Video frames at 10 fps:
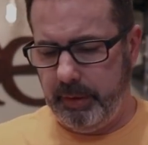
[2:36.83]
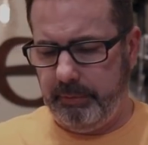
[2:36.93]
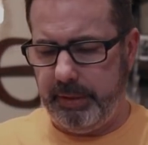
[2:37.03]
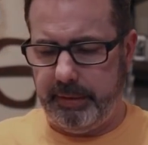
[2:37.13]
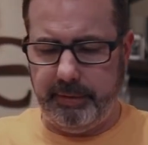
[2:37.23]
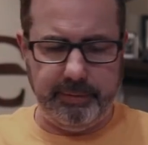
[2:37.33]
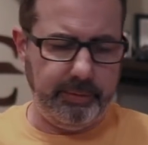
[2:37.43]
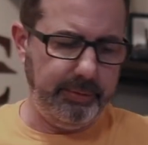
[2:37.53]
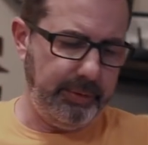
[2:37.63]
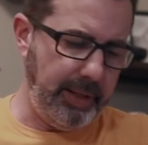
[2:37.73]
You've got these
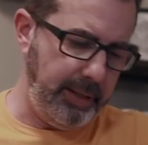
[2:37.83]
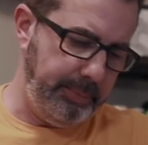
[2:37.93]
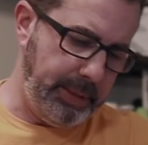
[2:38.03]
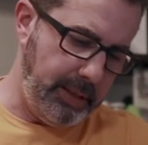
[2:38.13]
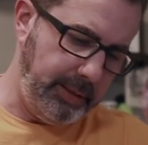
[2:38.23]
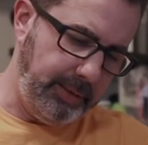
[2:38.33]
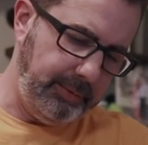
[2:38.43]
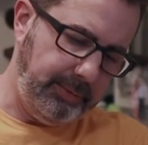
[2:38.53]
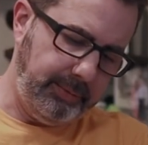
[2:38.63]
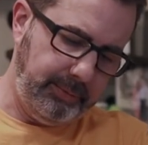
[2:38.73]
little side
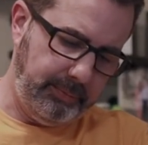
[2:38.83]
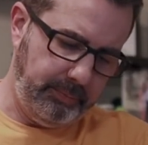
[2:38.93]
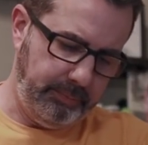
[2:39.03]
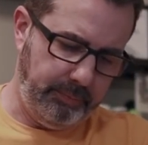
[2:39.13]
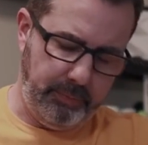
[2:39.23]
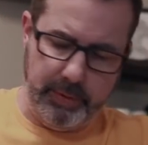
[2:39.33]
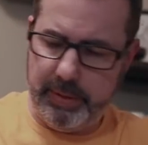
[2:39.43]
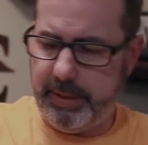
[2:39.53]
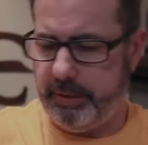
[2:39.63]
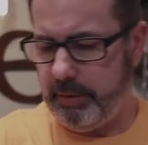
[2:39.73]
pockets.
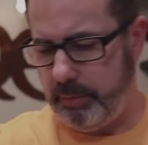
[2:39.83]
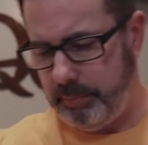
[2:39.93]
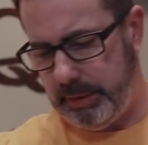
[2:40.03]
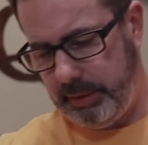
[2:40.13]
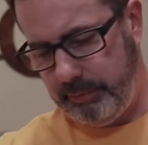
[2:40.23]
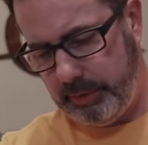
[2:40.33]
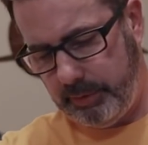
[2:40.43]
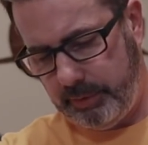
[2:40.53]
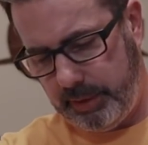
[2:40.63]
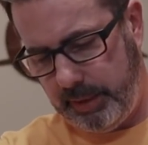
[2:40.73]
I don't believe
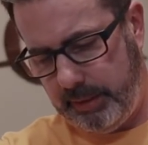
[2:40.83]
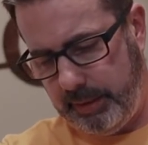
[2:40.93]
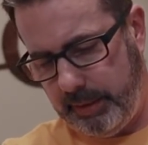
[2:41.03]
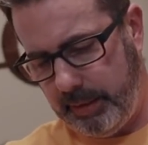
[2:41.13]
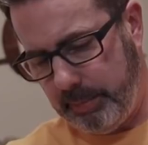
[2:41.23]
there's anything in